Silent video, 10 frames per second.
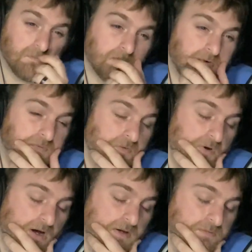before
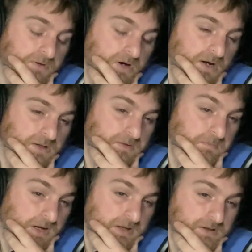I even got into
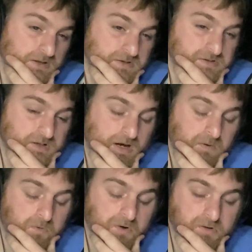maintenance, I
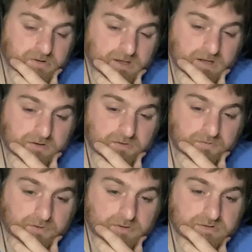worked at a
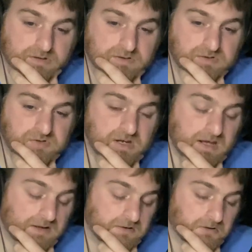university as a
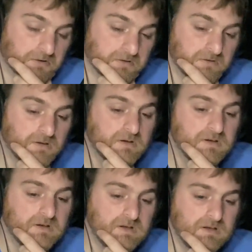janitor.
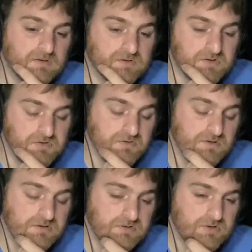It was a
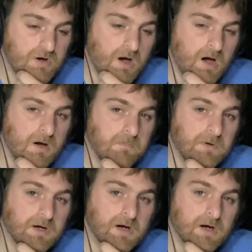union job.